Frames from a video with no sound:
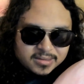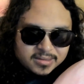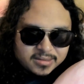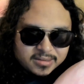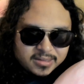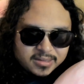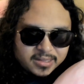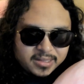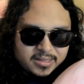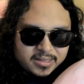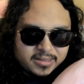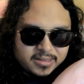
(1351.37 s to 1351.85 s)

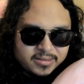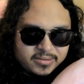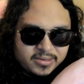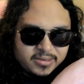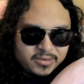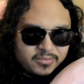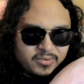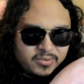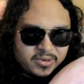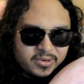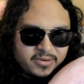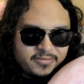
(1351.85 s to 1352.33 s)
Like,
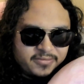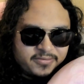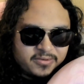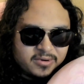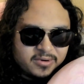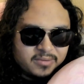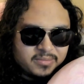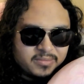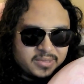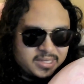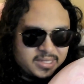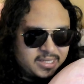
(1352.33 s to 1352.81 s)
in one
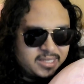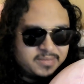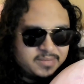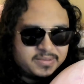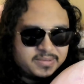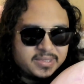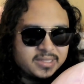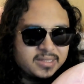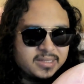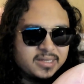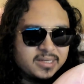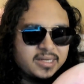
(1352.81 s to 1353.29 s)
form, I keep
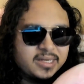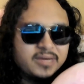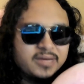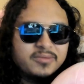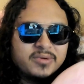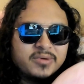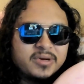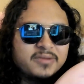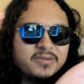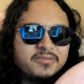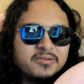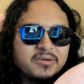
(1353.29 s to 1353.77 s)
saying like, in
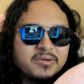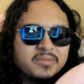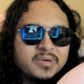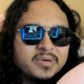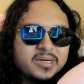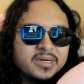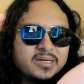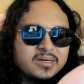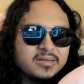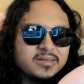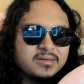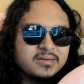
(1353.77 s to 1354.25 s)
one form or
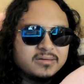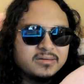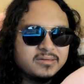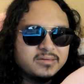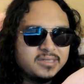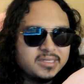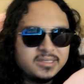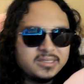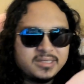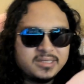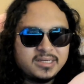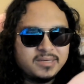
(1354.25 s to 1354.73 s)
another, it'll
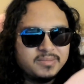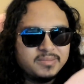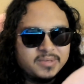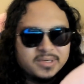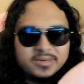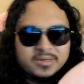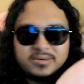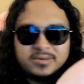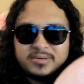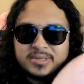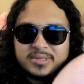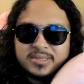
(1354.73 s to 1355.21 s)
just keep
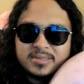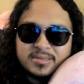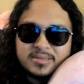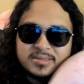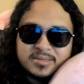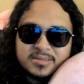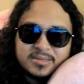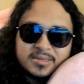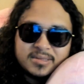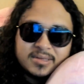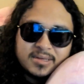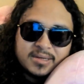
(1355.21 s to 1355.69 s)
going.
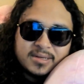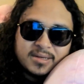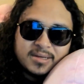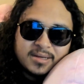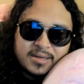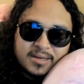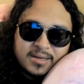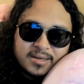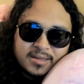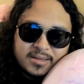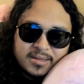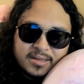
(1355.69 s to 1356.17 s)

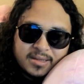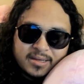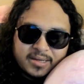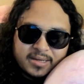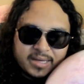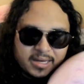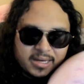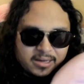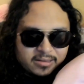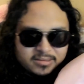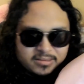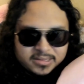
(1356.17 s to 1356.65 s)
Like,
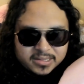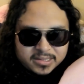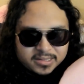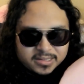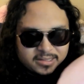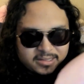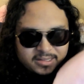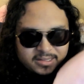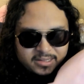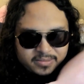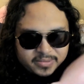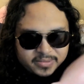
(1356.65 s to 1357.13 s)
Hal's
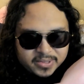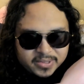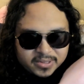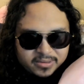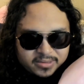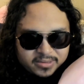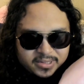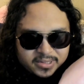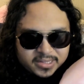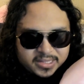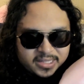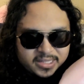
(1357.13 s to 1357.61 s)
gonna keep
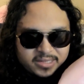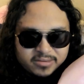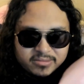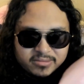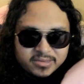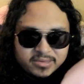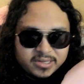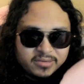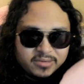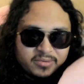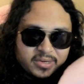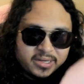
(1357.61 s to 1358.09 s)
going. The
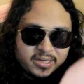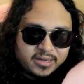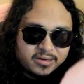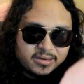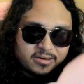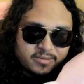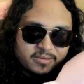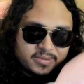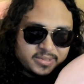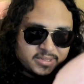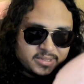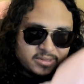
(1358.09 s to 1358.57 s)
only way
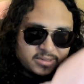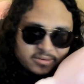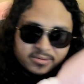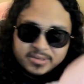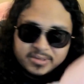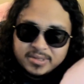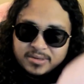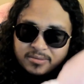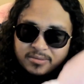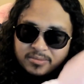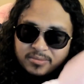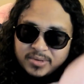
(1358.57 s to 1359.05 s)
Kirby's
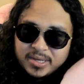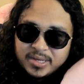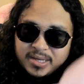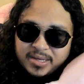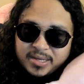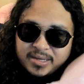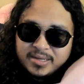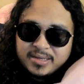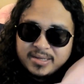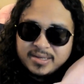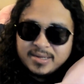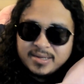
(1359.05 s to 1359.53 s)
going
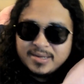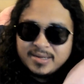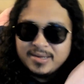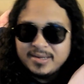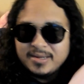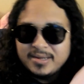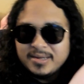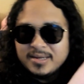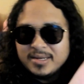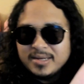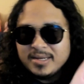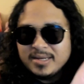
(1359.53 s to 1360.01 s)
away
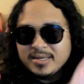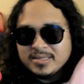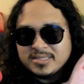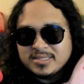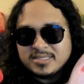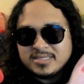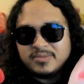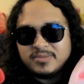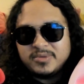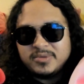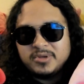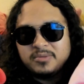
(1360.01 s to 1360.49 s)

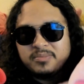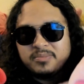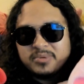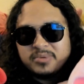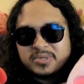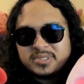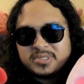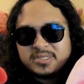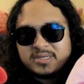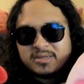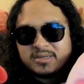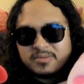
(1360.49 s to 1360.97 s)
is some
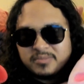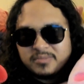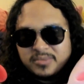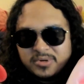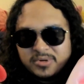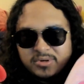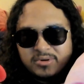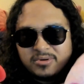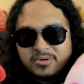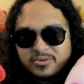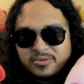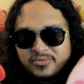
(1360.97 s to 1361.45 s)
hubristic
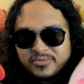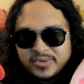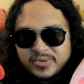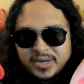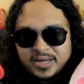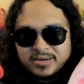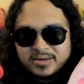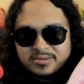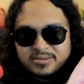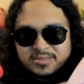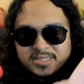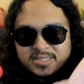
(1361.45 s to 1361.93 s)
move.
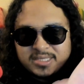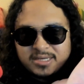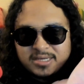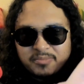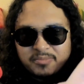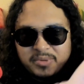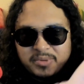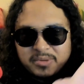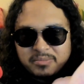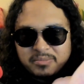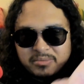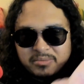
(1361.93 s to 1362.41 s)
I don't see how
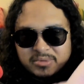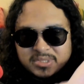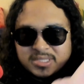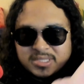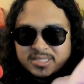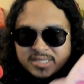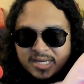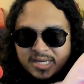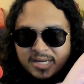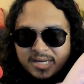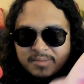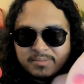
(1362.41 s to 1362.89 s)
people would
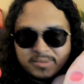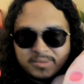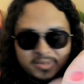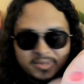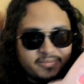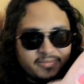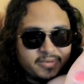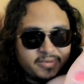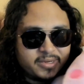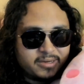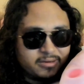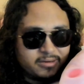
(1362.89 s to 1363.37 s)
stop
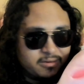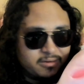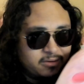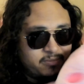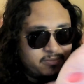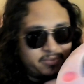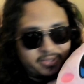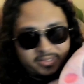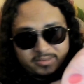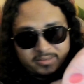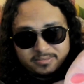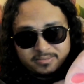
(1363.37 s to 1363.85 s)
loving
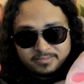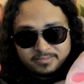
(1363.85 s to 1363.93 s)
Kirby.